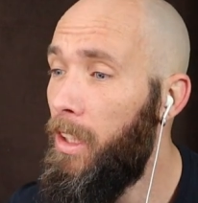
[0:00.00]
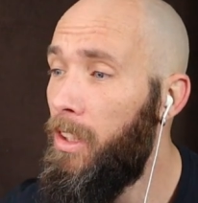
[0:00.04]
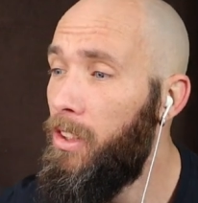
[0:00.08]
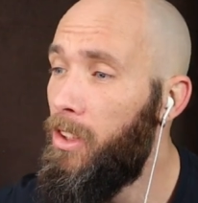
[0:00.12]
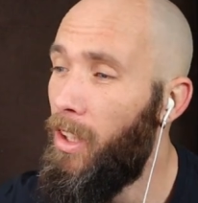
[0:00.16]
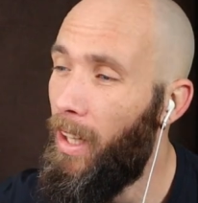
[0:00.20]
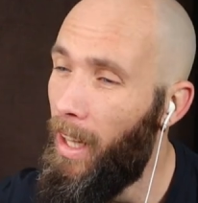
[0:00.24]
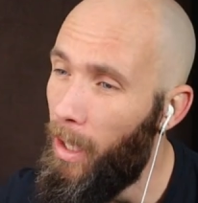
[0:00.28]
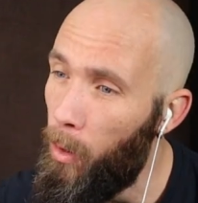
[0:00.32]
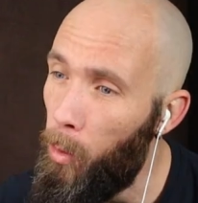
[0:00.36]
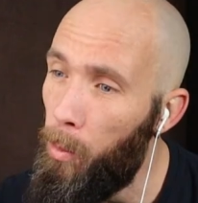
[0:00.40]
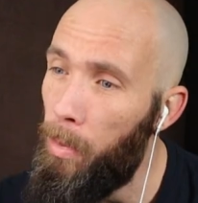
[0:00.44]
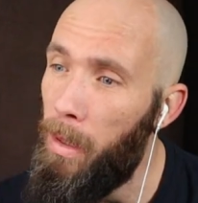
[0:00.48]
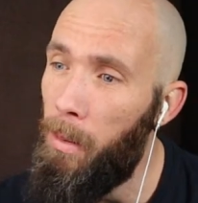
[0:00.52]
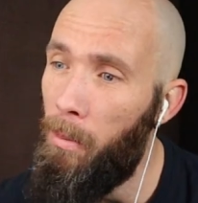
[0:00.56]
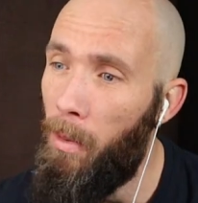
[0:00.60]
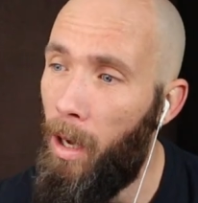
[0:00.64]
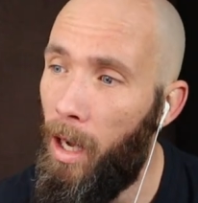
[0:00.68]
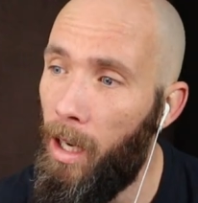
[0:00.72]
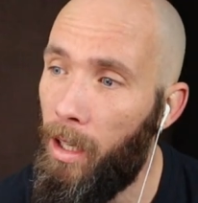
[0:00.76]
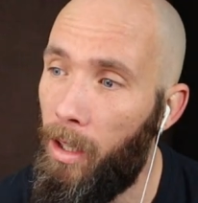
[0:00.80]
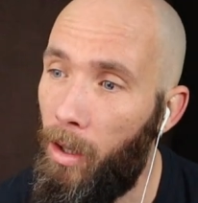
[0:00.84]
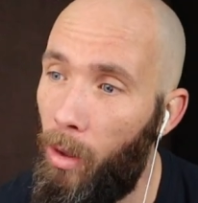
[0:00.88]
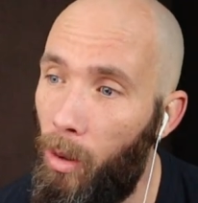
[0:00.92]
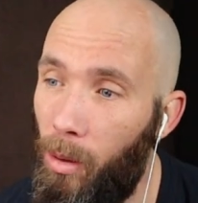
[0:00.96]
So that'll be
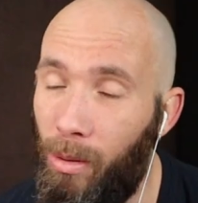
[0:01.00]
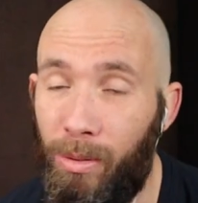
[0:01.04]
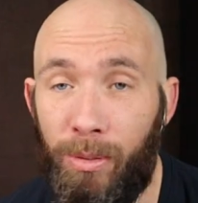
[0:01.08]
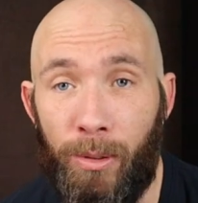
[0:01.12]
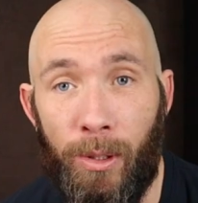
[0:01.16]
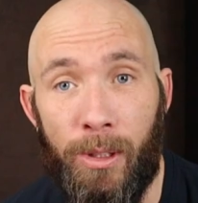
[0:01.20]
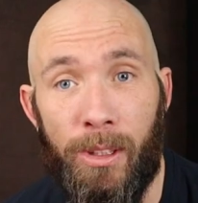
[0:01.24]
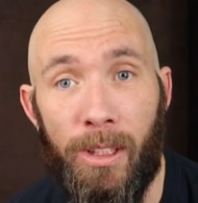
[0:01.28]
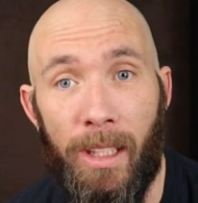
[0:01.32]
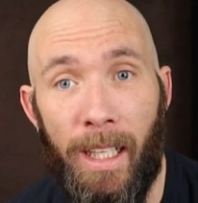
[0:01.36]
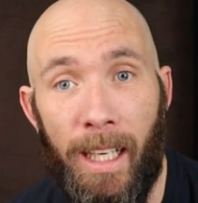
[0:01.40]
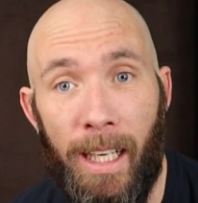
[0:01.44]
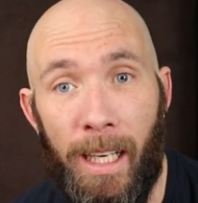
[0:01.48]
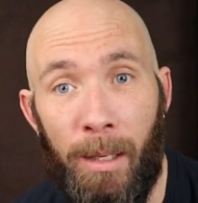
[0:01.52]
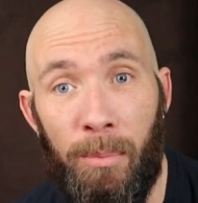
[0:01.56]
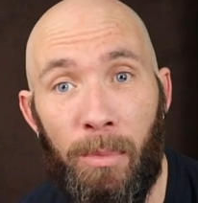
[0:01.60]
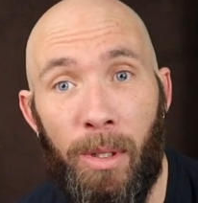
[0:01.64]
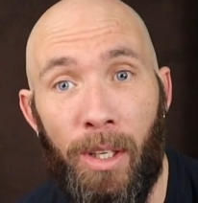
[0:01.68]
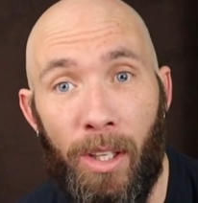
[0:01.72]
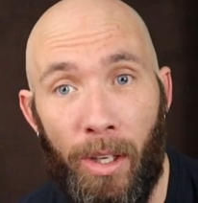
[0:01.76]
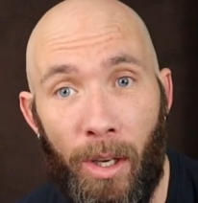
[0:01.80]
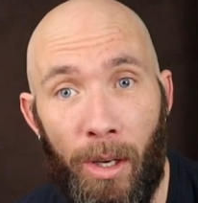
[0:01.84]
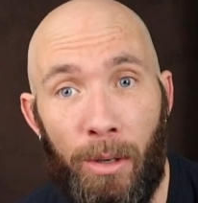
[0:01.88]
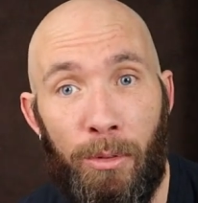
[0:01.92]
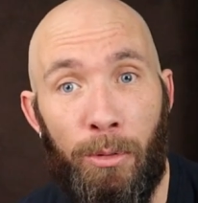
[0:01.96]
my goal for today. I'm
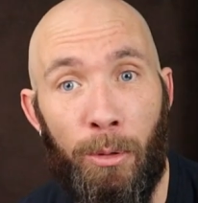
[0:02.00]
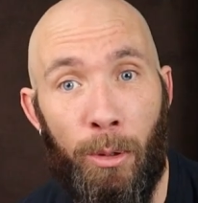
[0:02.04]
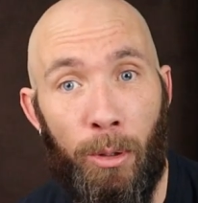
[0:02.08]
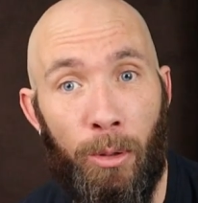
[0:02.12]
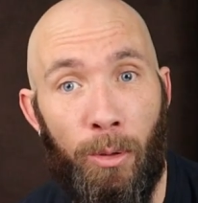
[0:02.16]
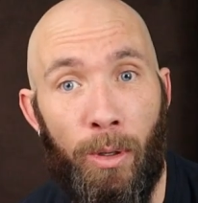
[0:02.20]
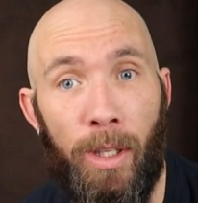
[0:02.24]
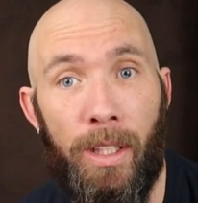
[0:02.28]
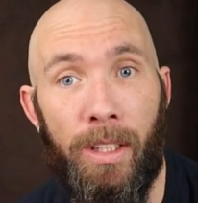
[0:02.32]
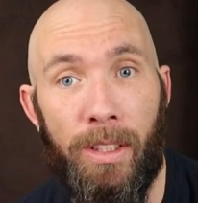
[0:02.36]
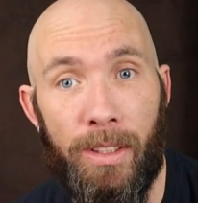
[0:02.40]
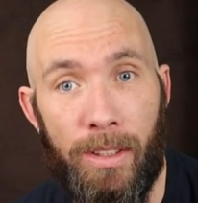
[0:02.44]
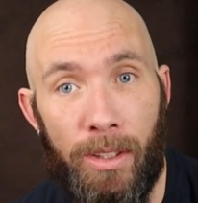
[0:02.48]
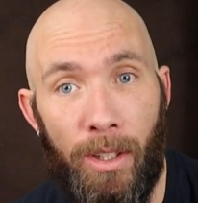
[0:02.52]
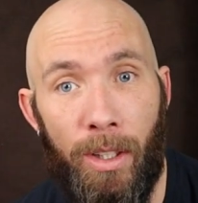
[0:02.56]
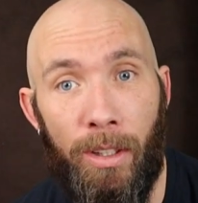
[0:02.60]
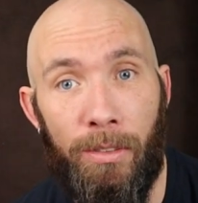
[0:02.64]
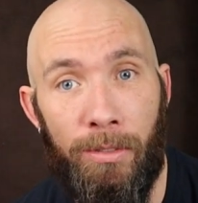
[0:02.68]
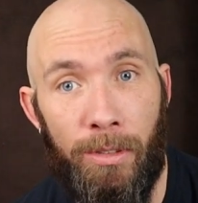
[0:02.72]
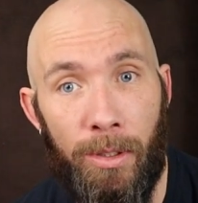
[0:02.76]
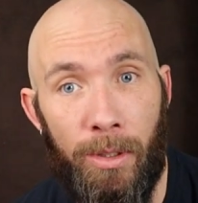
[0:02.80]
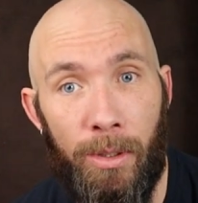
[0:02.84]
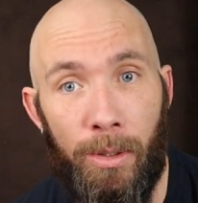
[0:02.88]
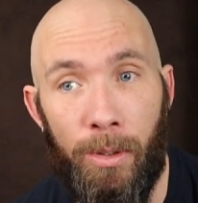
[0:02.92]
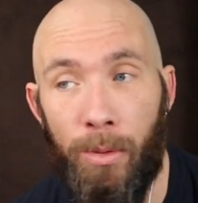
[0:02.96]
going to go for a run this
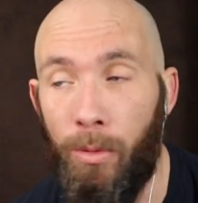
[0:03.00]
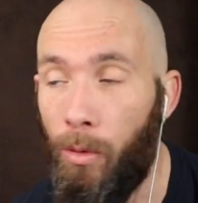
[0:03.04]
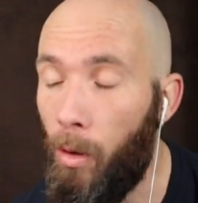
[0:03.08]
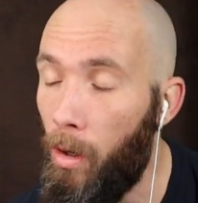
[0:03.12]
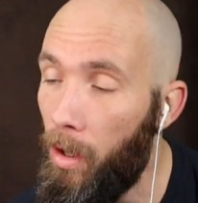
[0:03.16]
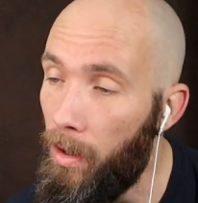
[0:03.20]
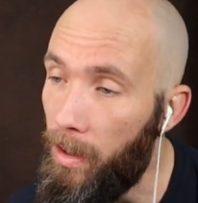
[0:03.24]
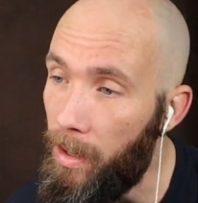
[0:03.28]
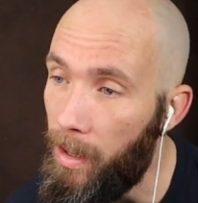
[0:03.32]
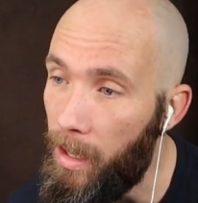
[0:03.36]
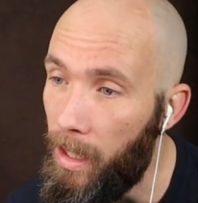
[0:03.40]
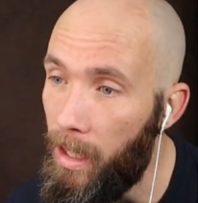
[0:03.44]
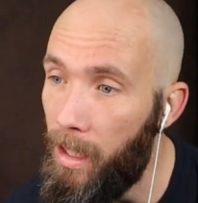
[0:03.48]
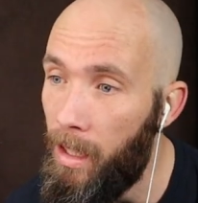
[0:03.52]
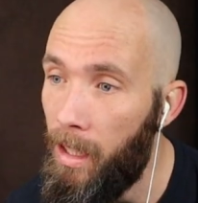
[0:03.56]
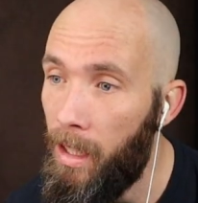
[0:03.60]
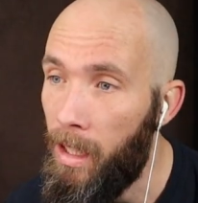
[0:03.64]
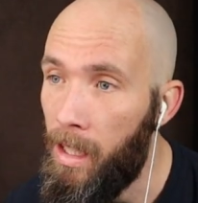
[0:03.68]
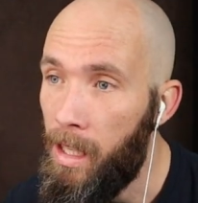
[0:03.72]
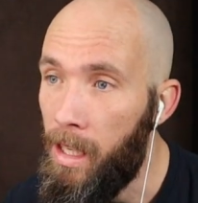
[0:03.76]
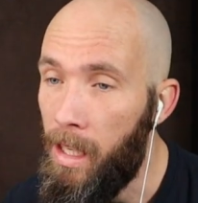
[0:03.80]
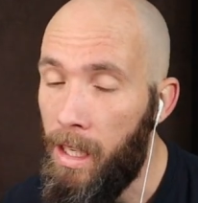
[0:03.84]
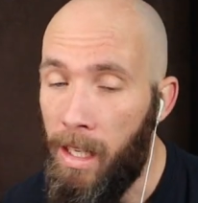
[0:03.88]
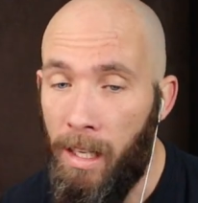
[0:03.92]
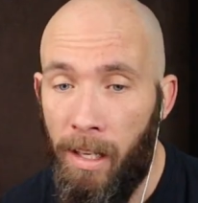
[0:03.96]
afternoon rather than...